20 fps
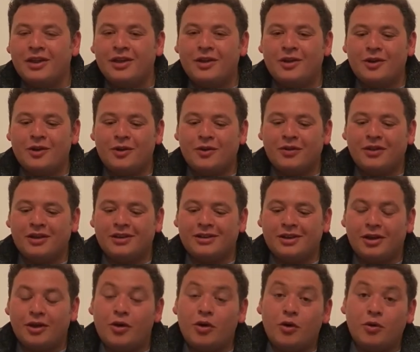You know, they
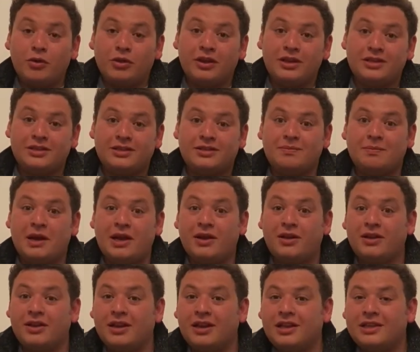say, oh, this
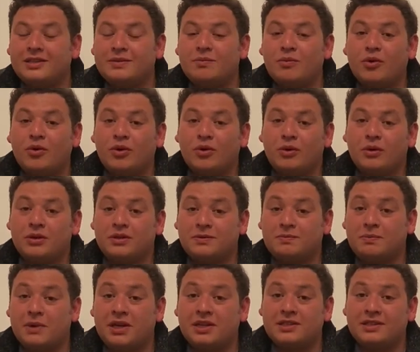violin is more
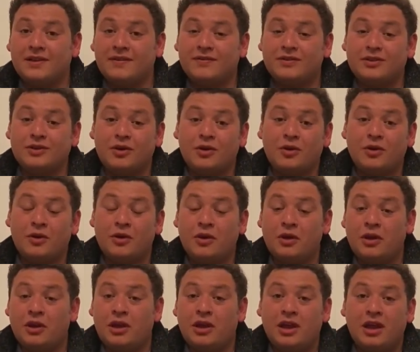expensive, so
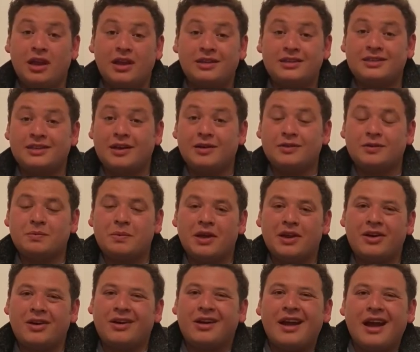it sounds
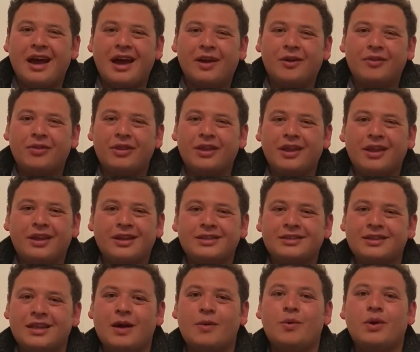better. I don't think it's
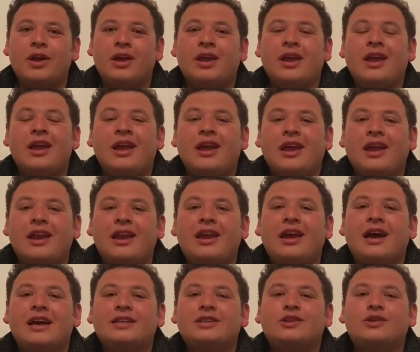that way. It
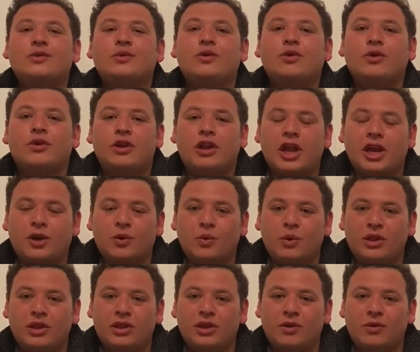has to connect
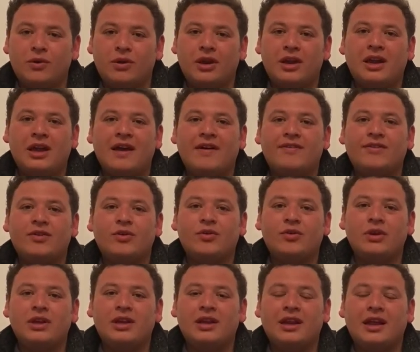with you. It has to
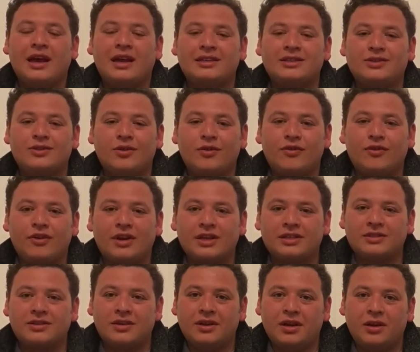
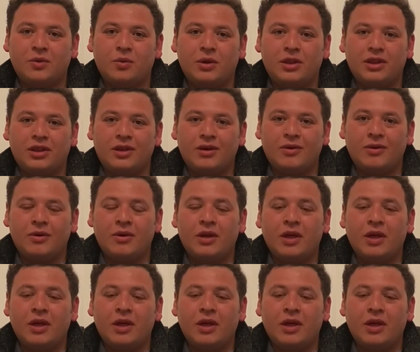resonate with you.